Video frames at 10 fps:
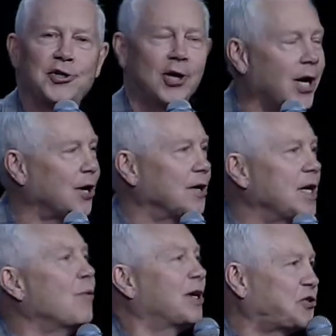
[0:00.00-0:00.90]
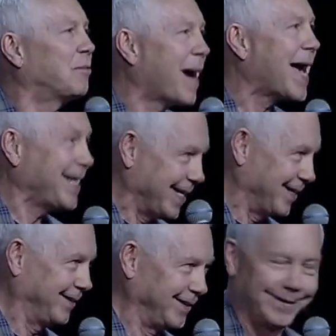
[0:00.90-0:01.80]
your heart. He wants your body.
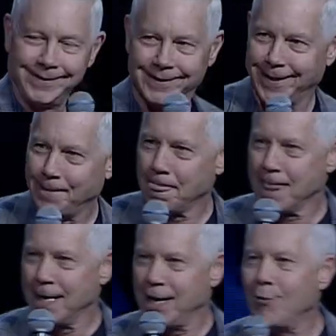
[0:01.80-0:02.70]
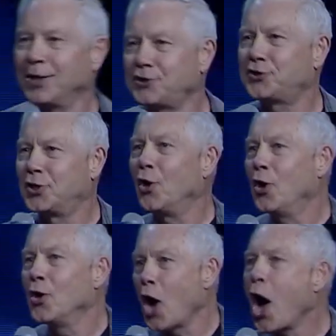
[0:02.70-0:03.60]
He wants
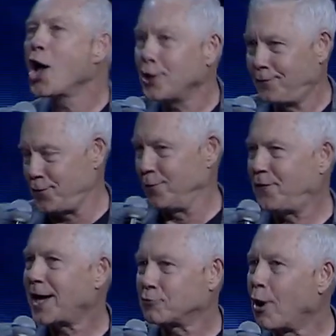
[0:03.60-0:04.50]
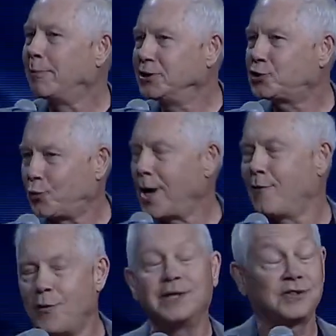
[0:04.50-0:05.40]
all of you. In fact, Romans
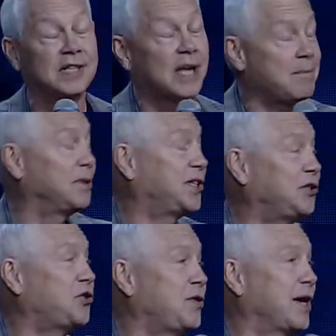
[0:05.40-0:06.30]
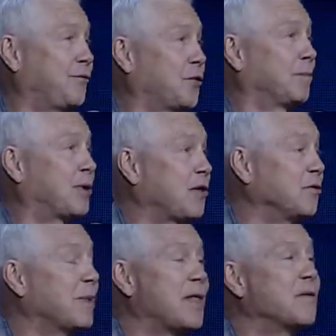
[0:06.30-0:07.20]
12:1 says, I beseech you therefore,
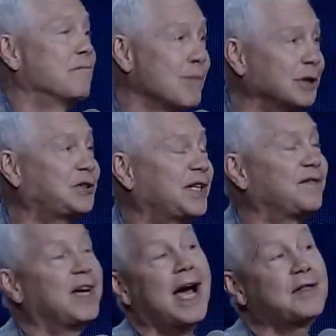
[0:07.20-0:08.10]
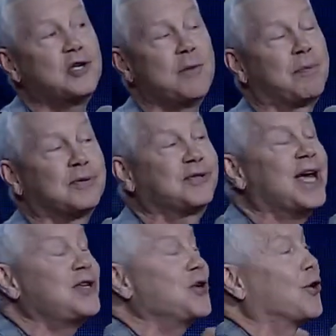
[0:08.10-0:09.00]
brethren, by the mercy of God, that you
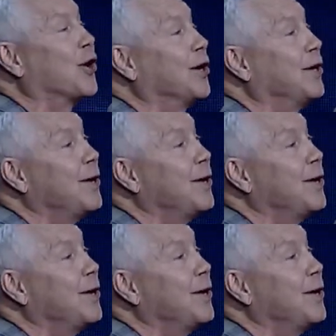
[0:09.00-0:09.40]
present your